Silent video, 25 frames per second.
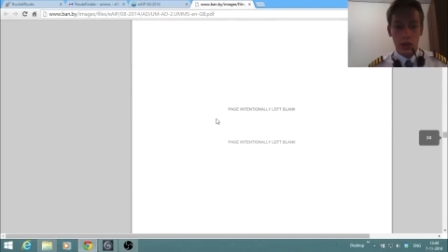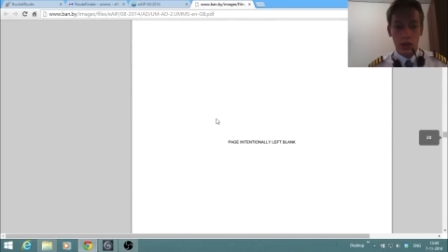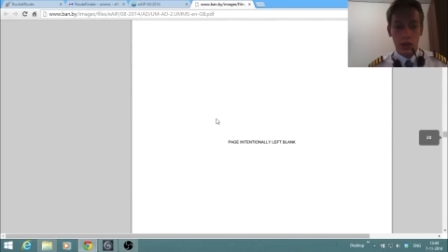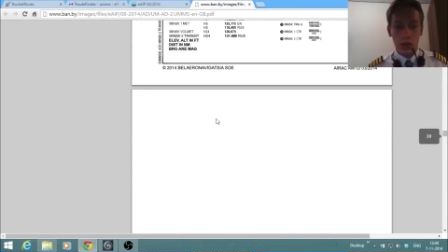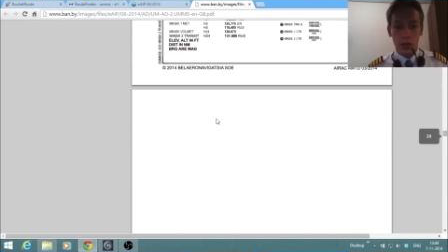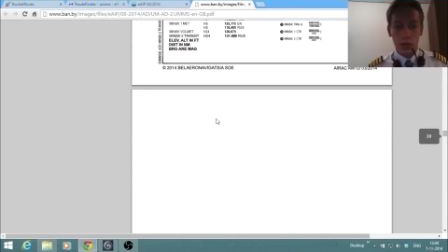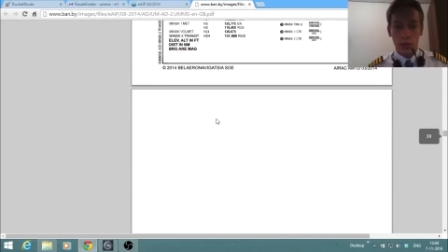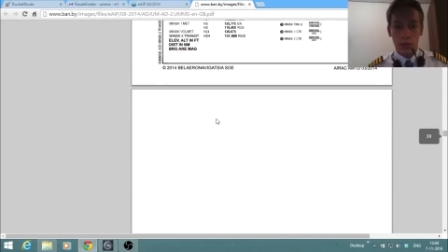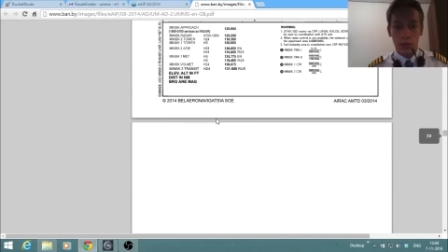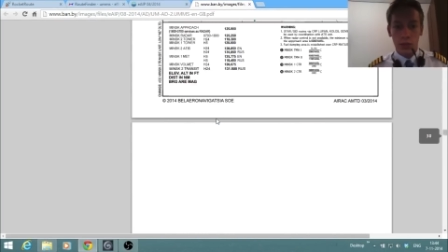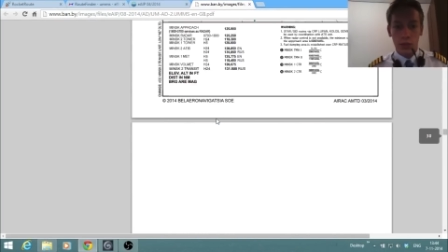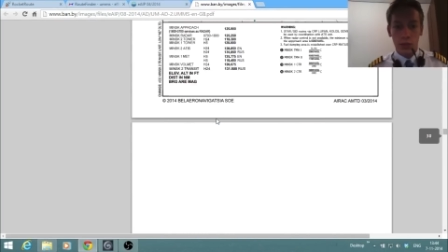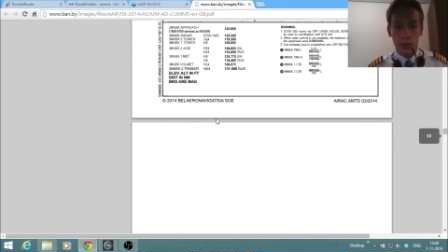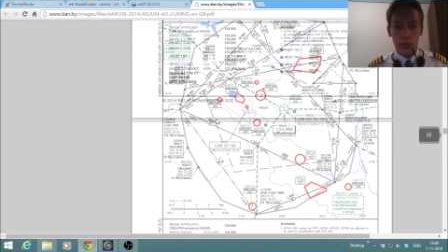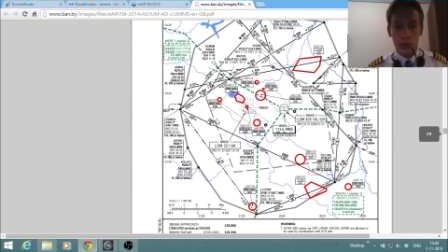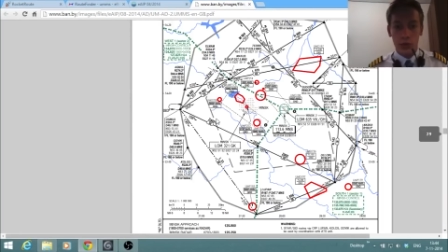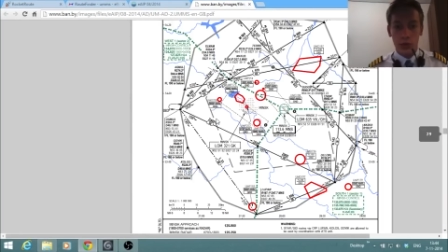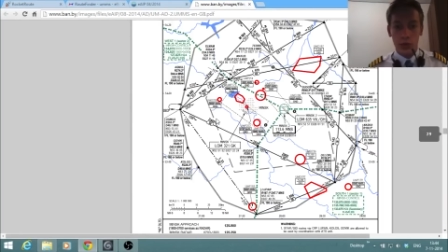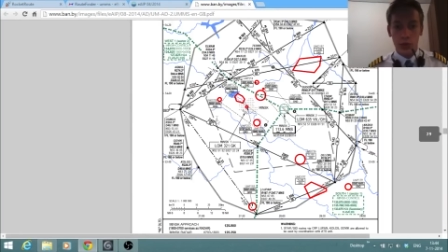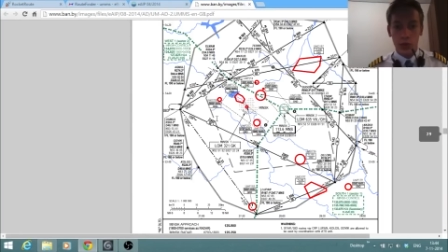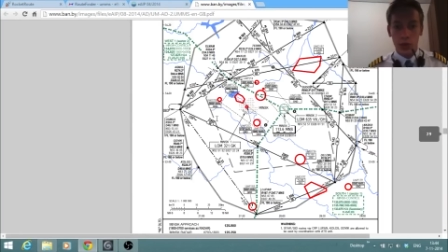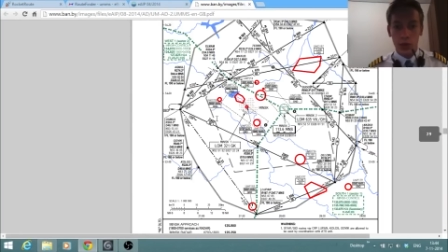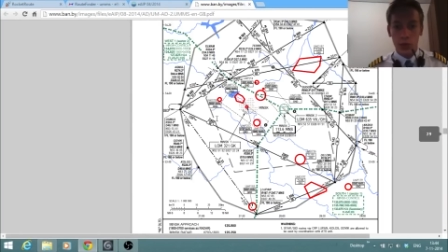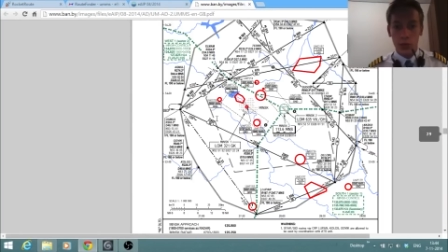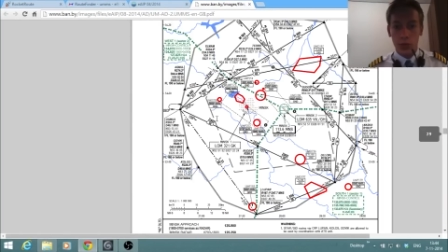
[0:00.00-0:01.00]
Uh, I'm
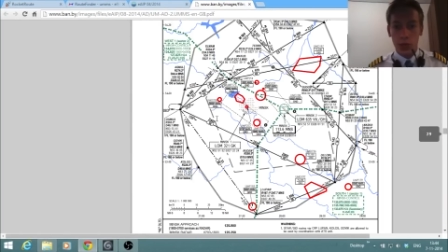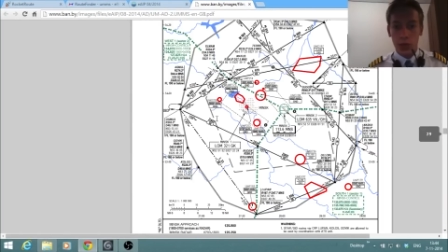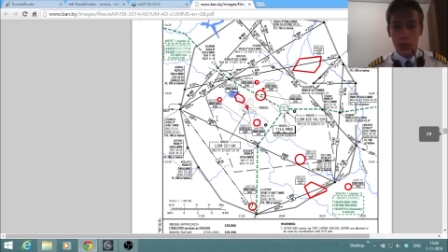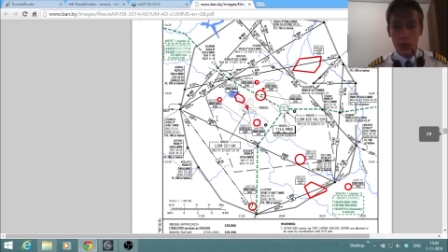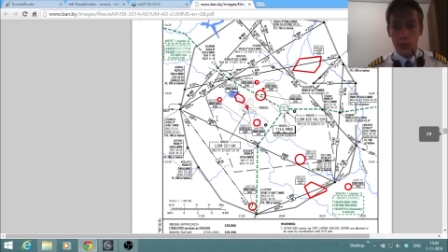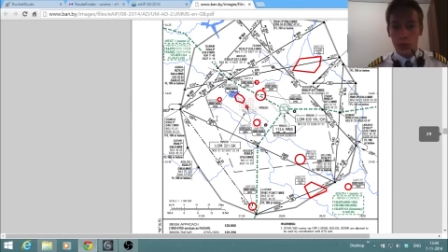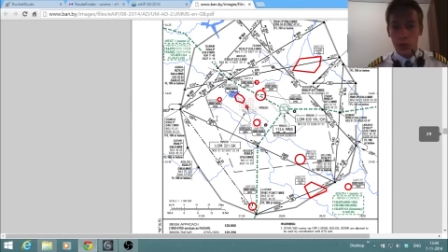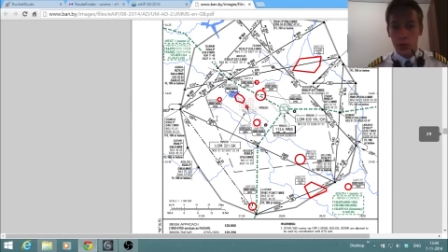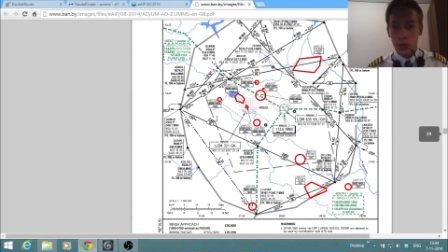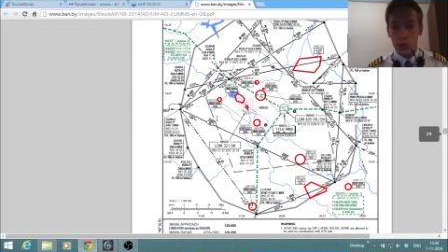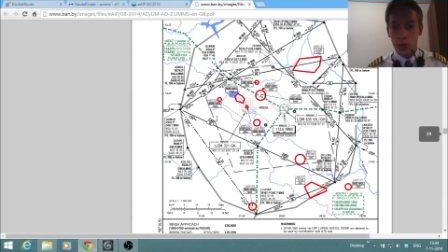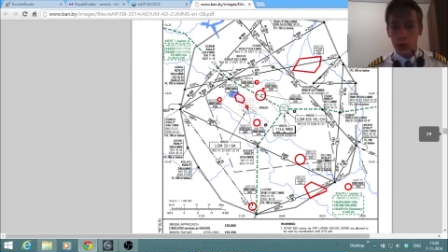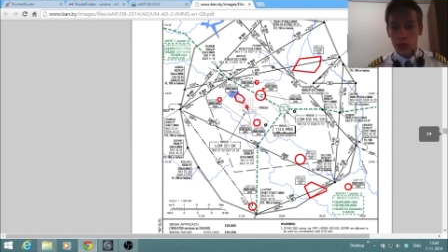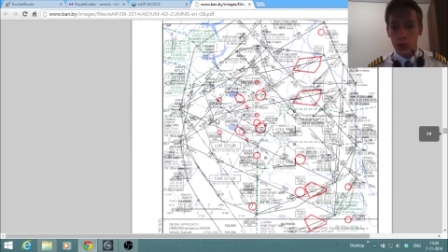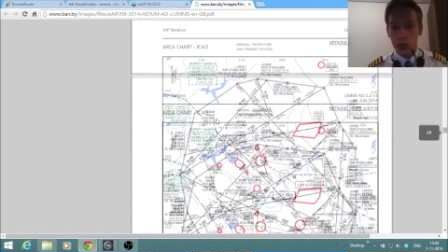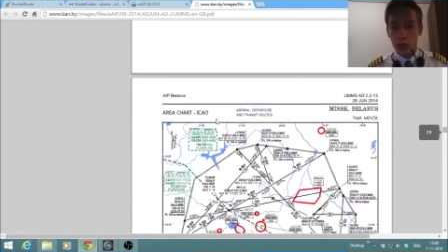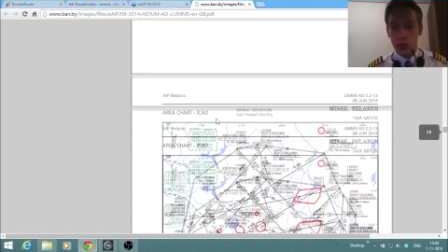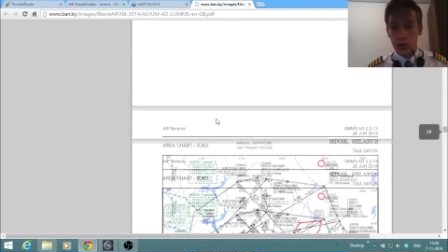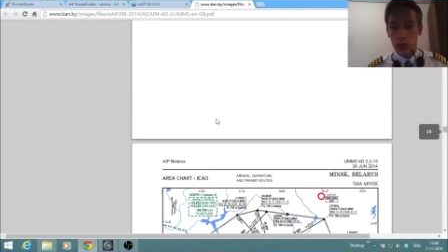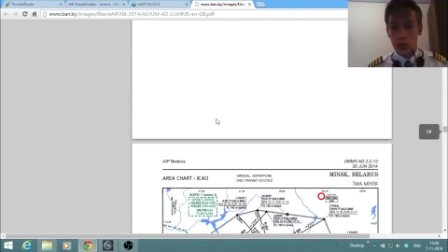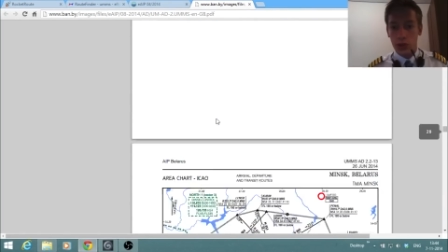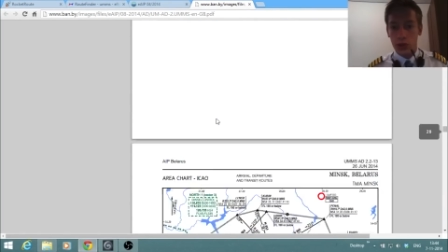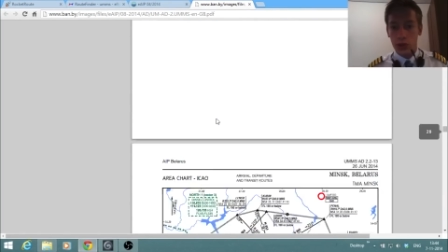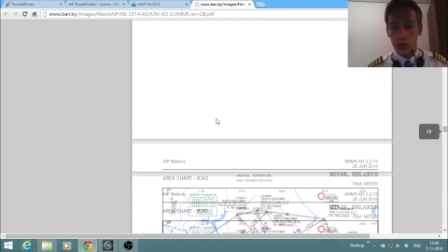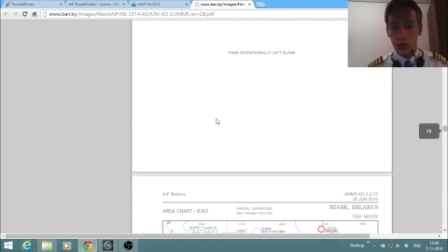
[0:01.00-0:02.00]
sure there are many more
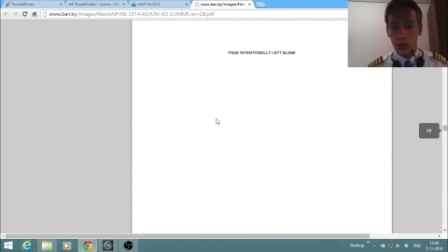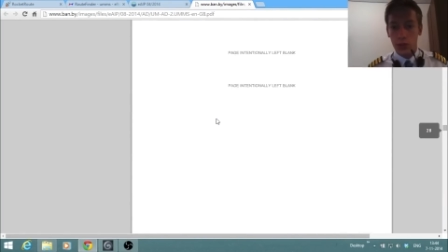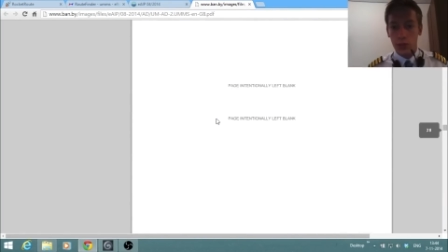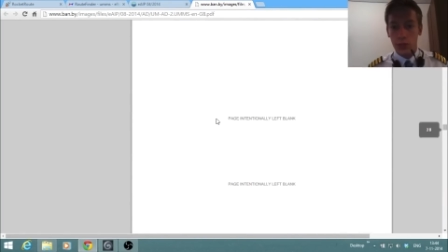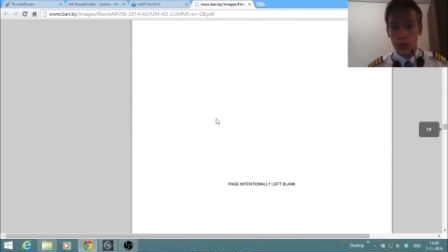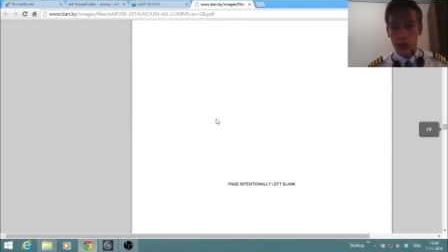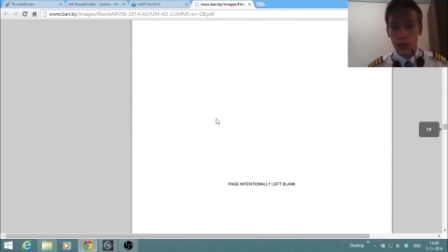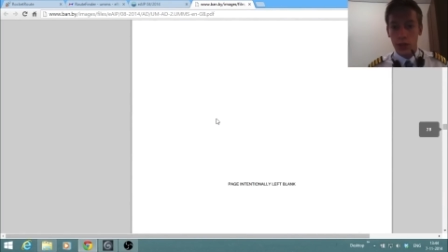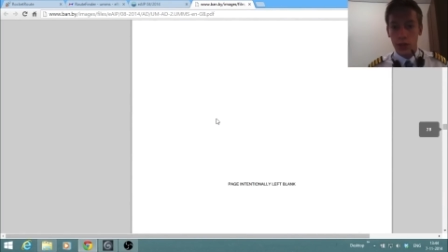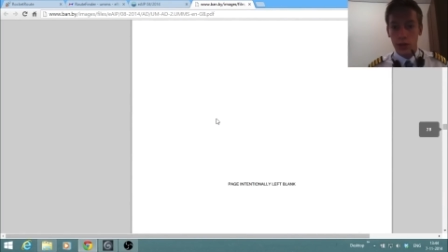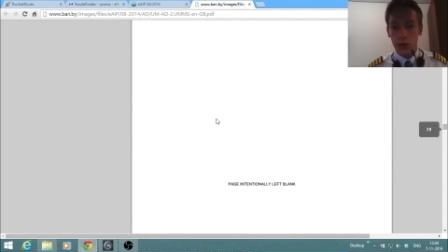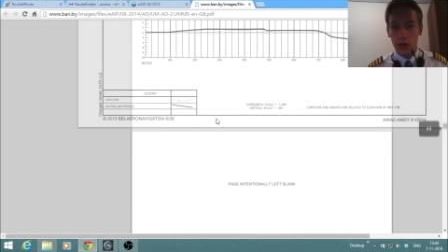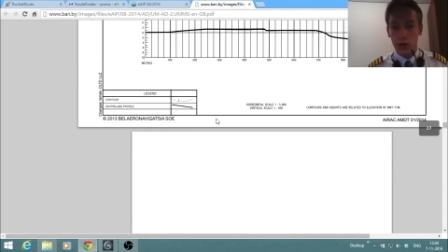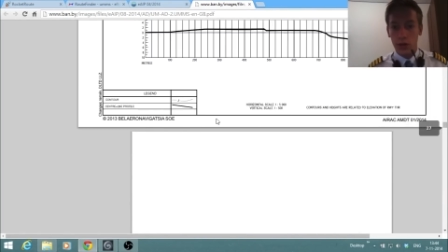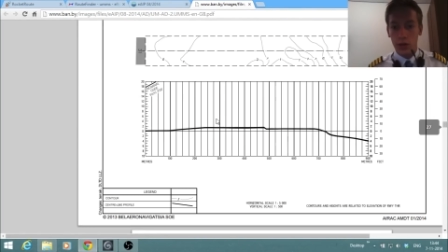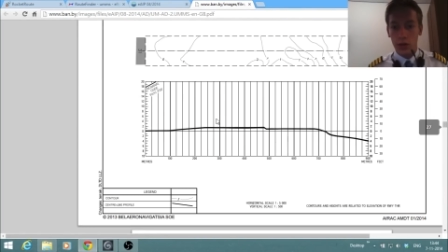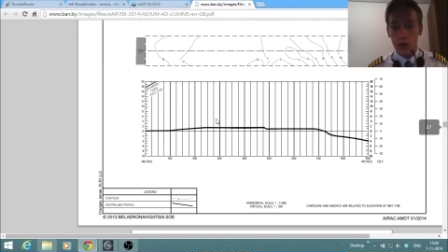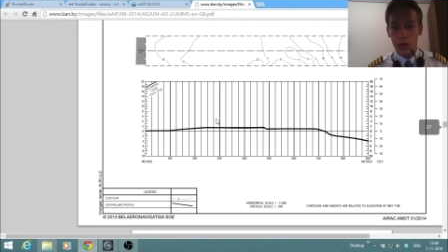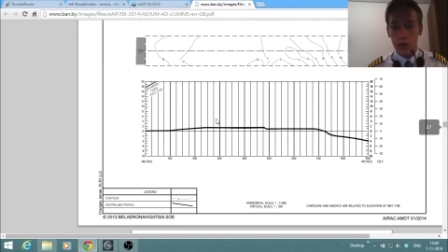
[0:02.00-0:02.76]
charts up here.